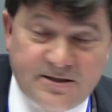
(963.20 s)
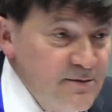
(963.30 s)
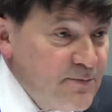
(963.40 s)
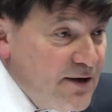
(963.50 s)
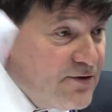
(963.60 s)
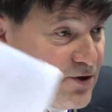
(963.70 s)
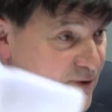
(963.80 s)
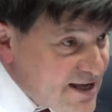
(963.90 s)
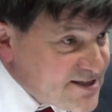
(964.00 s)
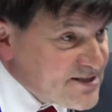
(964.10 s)
by the
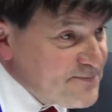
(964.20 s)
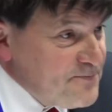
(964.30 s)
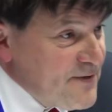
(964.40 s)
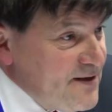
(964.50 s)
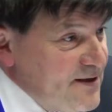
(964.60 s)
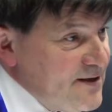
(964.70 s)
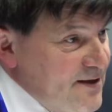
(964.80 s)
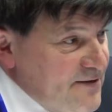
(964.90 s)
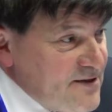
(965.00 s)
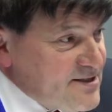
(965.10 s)
US.
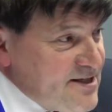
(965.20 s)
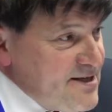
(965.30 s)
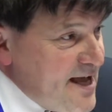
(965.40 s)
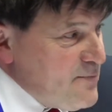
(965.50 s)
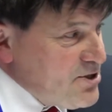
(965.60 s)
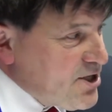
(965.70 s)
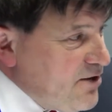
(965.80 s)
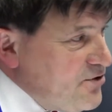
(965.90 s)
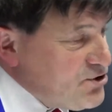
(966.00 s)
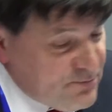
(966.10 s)
And this didn't get much
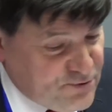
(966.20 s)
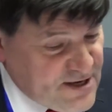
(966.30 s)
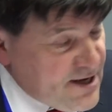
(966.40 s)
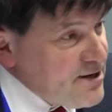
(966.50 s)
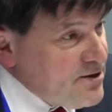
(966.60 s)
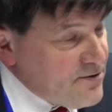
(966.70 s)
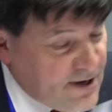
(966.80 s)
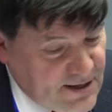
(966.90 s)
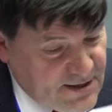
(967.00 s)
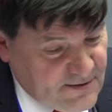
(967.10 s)
coverage in Britain. I don't know
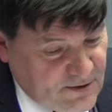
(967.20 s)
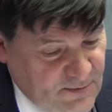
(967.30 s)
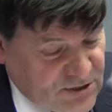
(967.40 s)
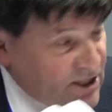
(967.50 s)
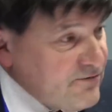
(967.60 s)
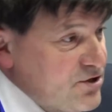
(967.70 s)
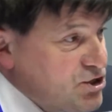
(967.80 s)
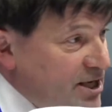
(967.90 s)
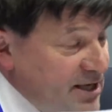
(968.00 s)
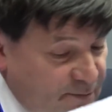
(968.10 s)
if it got much coverage
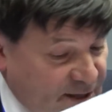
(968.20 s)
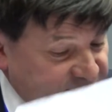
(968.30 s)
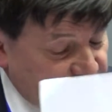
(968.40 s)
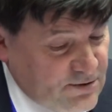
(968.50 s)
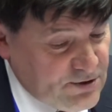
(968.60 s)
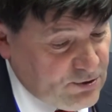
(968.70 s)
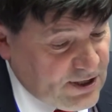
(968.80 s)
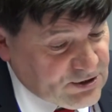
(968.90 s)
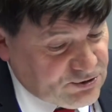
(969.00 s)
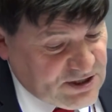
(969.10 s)
here, or in your
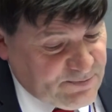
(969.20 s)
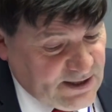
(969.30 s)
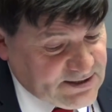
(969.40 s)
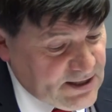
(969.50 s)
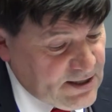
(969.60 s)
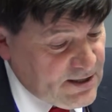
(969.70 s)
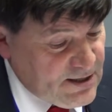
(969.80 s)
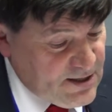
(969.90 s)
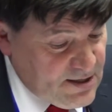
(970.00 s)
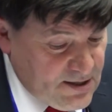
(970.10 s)
countries, but
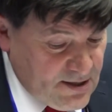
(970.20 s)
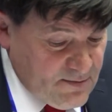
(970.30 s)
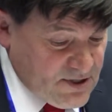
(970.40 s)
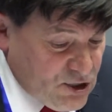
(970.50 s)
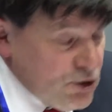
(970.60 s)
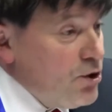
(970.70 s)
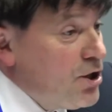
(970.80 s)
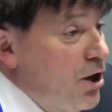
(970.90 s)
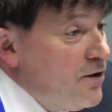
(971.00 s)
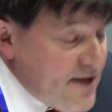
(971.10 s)
Mr.
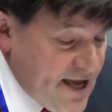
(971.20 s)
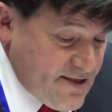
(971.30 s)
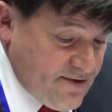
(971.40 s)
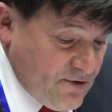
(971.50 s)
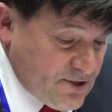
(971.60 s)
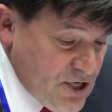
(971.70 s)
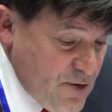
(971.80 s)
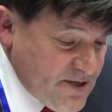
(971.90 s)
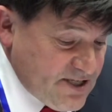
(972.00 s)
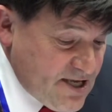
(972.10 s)
Juncker on the 8th of
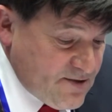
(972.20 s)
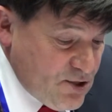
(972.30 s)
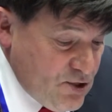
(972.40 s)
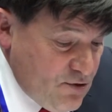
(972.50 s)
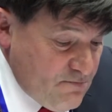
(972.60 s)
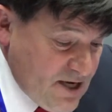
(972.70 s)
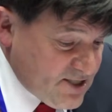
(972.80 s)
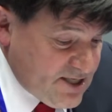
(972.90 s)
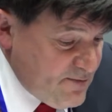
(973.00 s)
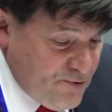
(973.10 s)
October said that Europe
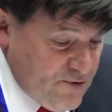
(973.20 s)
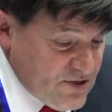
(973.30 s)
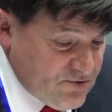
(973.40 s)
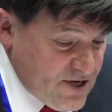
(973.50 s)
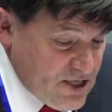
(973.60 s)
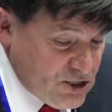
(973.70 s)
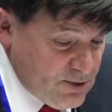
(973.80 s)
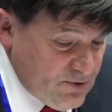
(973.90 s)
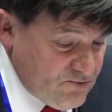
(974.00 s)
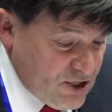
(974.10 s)
must improve its
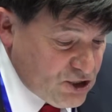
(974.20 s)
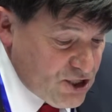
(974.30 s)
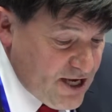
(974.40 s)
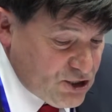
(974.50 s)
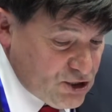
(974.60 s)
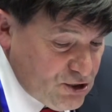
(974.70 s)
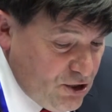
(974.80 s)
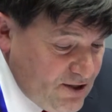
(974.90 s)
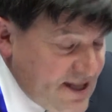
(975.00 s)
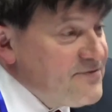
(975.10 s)
relationship with Russia and should
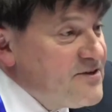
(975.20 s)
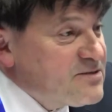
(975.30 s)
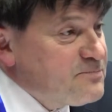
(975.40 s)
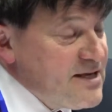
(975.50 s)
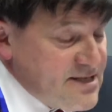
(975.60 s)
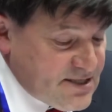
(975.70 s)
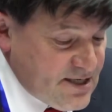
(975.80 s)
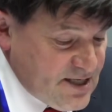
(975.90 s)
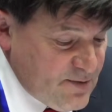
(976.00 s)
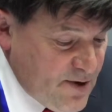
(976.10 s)
not let this be
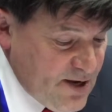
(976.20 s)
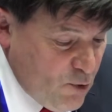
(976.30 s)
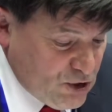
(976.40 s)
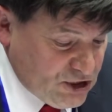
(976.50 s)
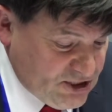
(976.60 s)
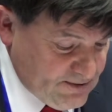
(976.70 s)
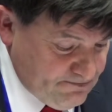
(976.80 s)
decided by Washington.